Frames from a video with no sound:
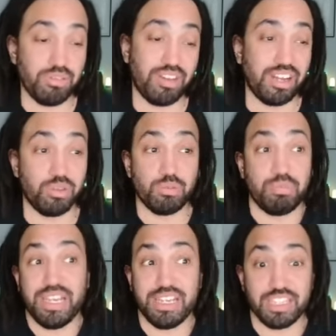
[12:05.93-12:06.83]
fact, all
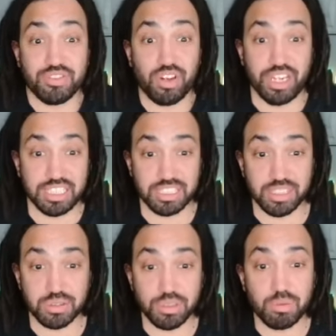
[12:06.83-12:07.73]
PD is fine actually,
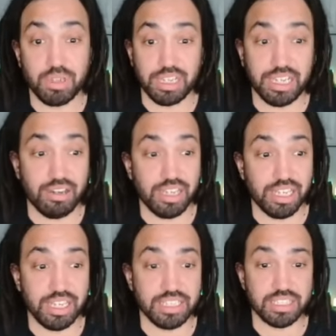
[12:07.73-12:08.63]
because all you're working out
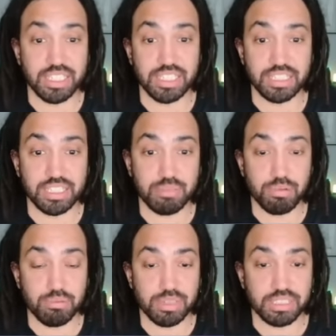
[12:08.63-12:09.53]
here is the
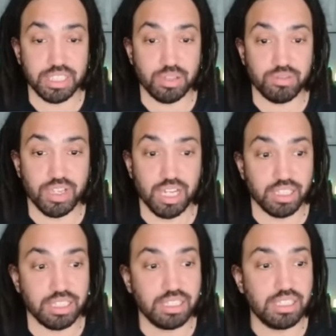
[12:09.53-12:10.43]
probability of
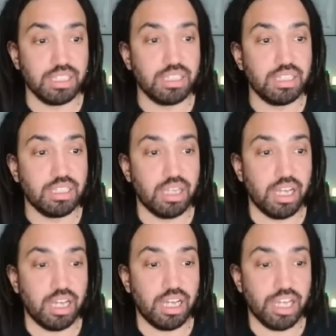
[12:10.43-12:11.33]
none.
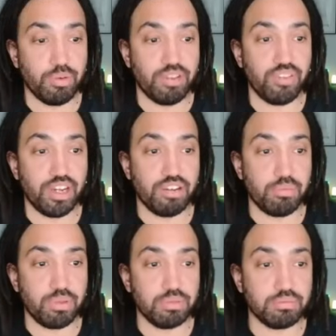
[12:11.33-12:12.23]
Anyway,
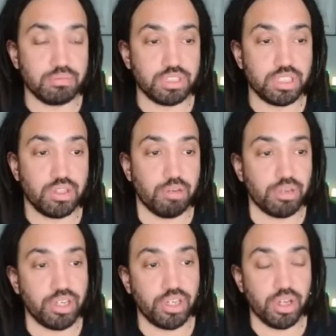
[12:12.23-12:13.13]
variable. So I'm
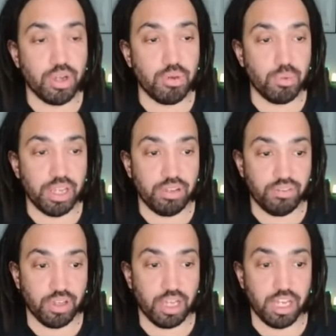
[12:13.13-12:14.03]
going to go
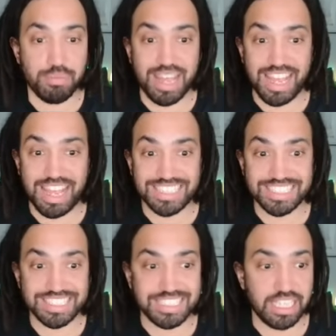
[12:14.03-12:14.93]
with
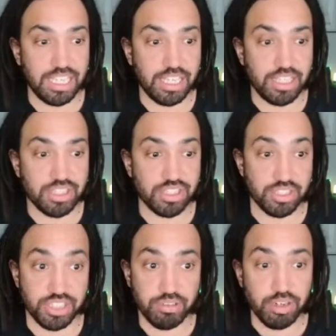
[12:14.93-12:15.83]
X is
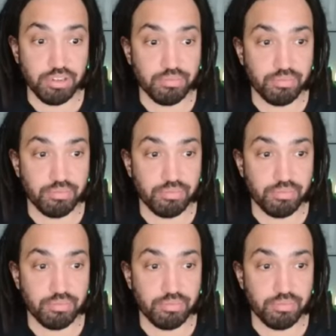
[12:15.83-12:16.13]
zero.